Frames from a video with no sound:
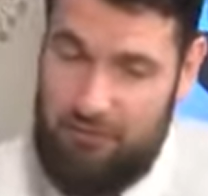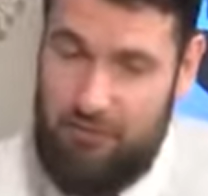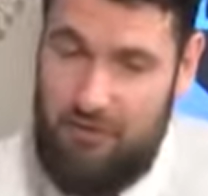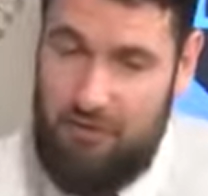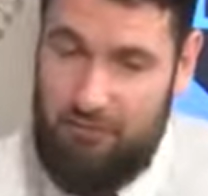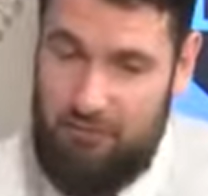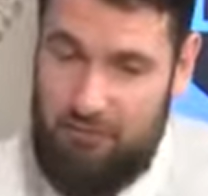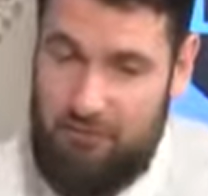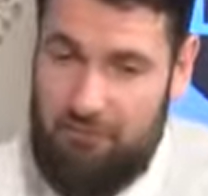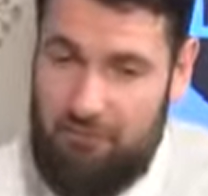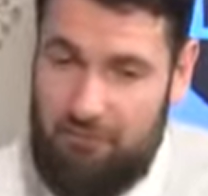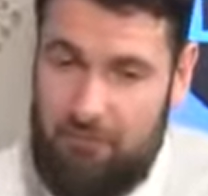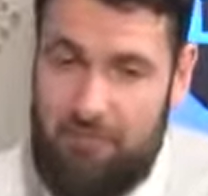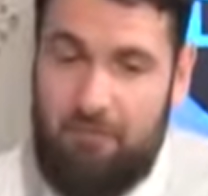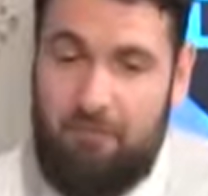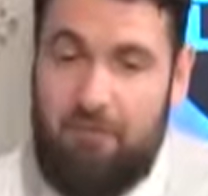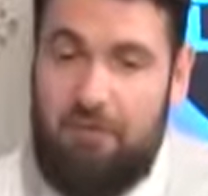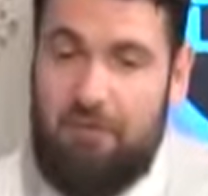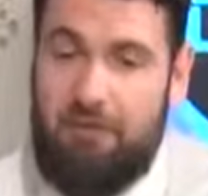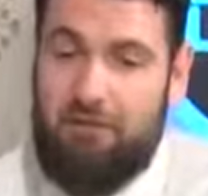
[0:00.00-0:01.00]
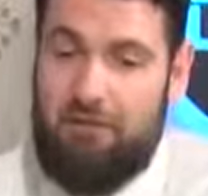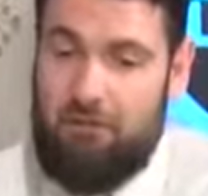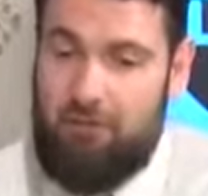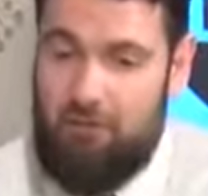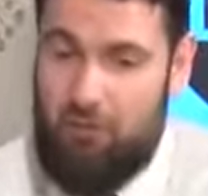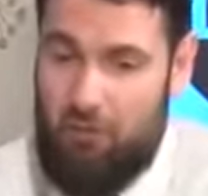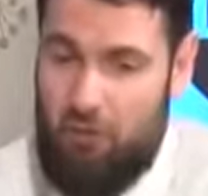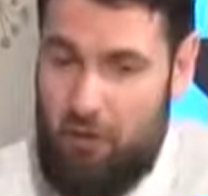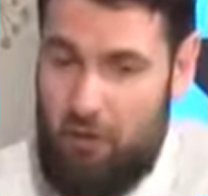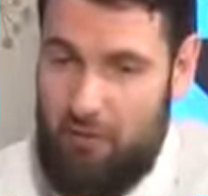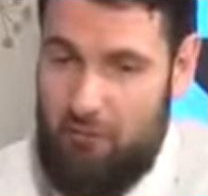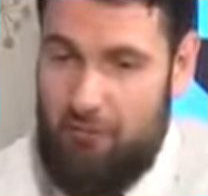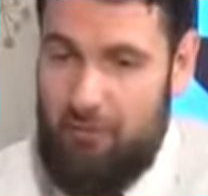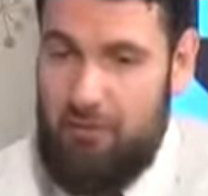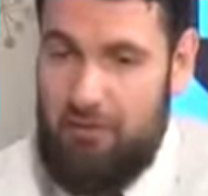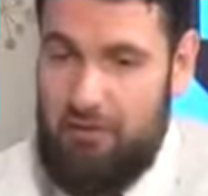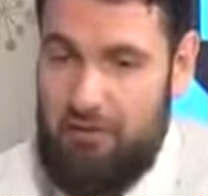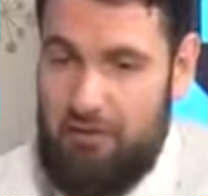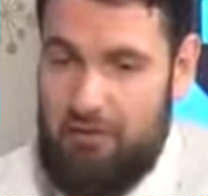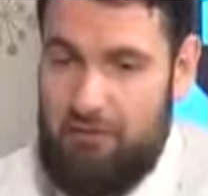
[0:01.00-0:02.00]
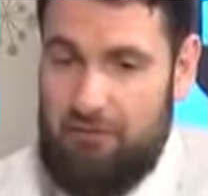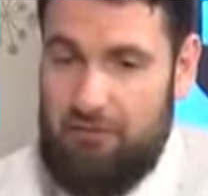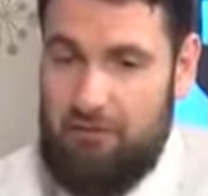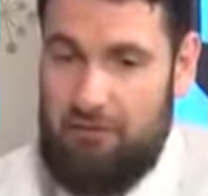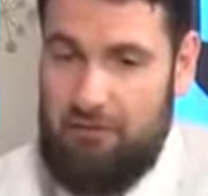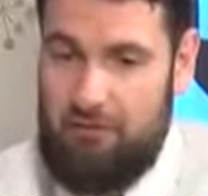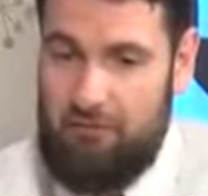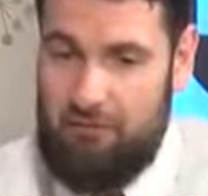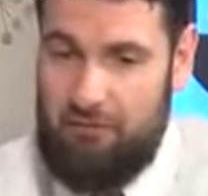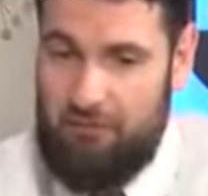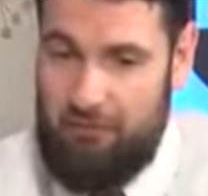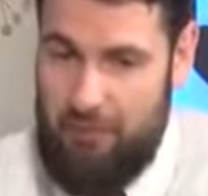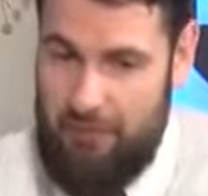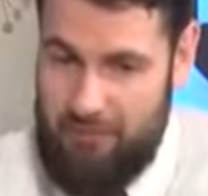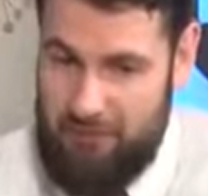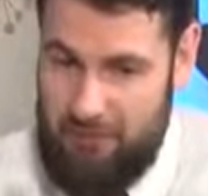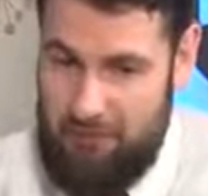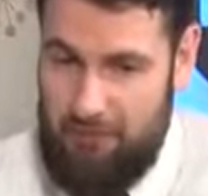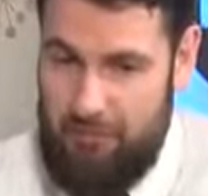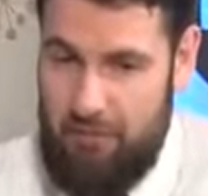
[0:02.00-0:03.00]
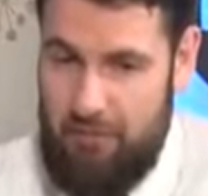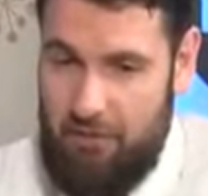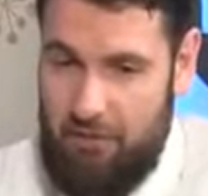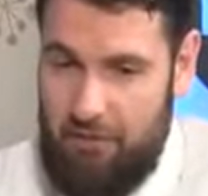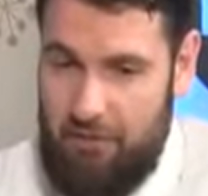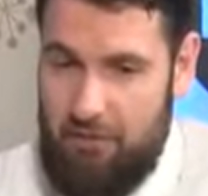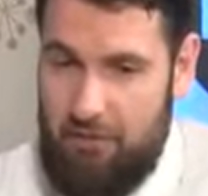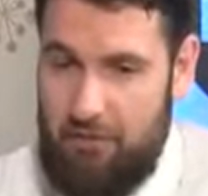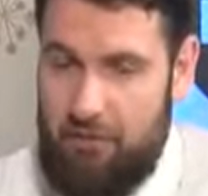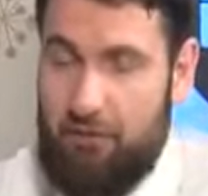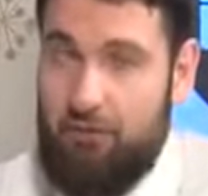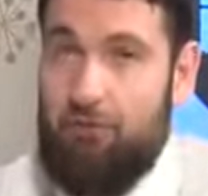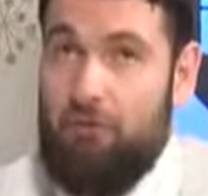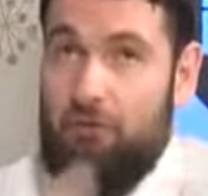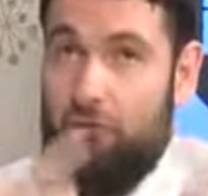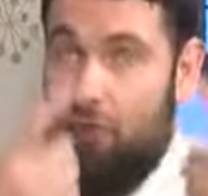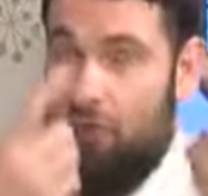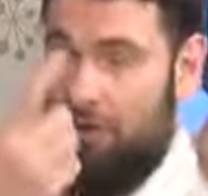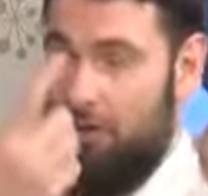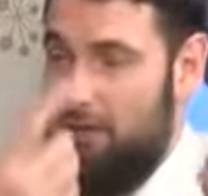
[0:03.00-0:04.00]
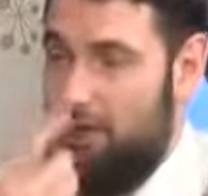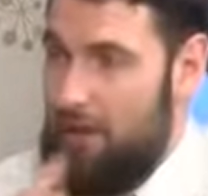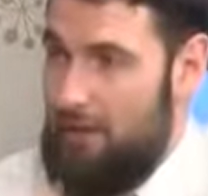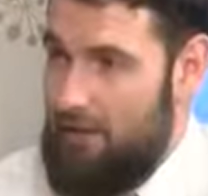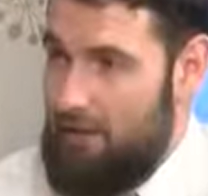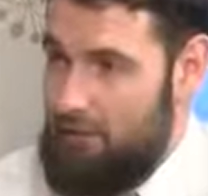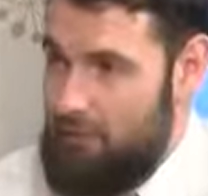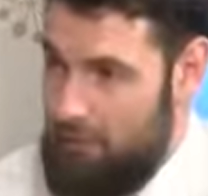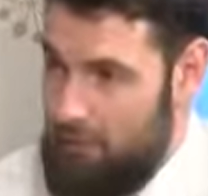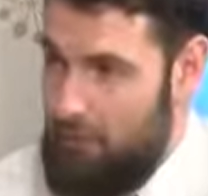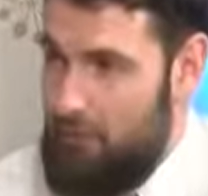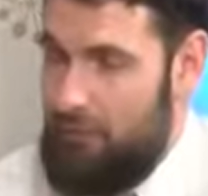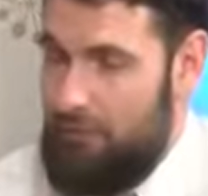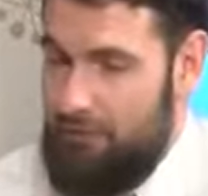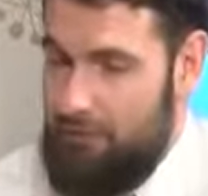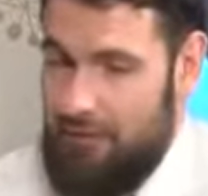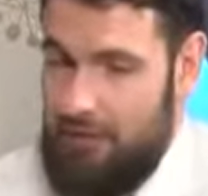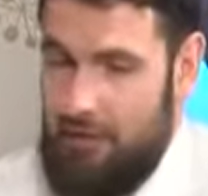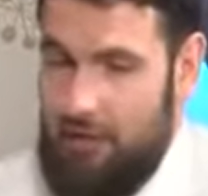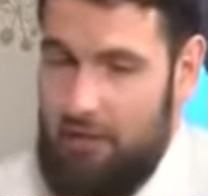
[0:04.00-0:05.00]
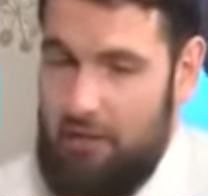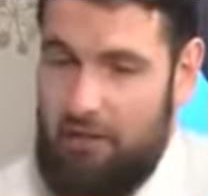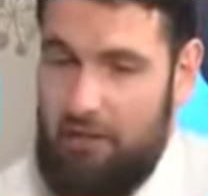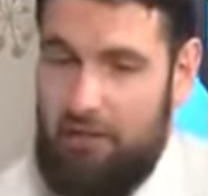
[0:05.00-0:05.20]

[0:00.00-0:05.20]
Islam simply means to acquire peace to, by submitting to the one God, to the will of God.